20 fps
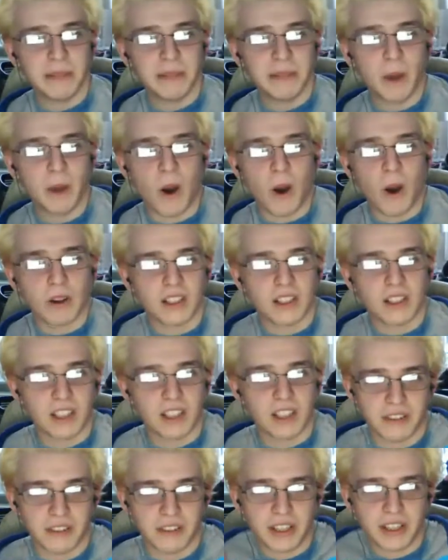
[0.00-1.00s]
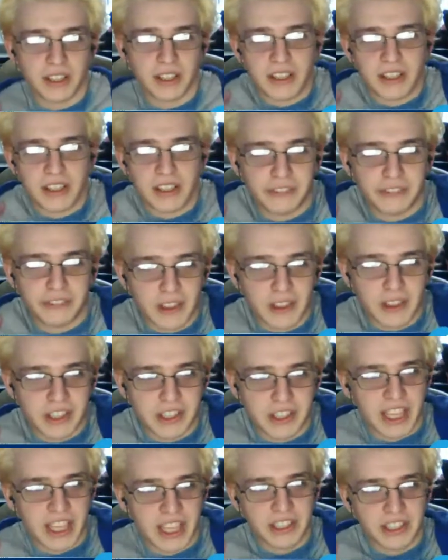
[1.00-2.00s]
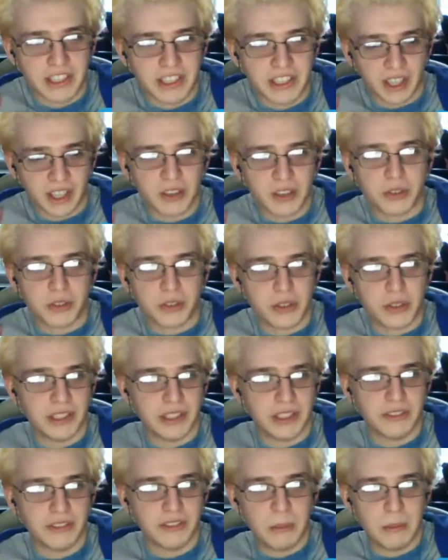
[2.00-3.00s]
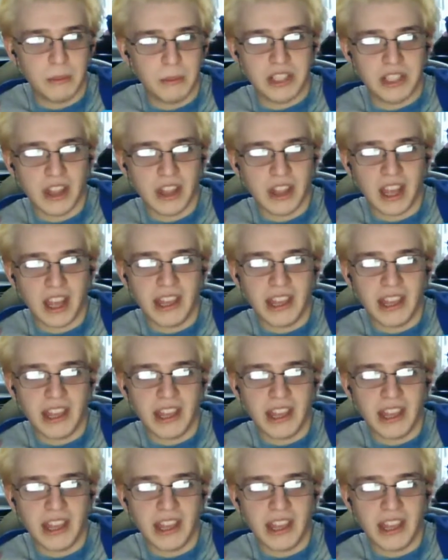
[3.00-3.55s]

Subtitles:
Mark cover like the farthest end of the country from each other,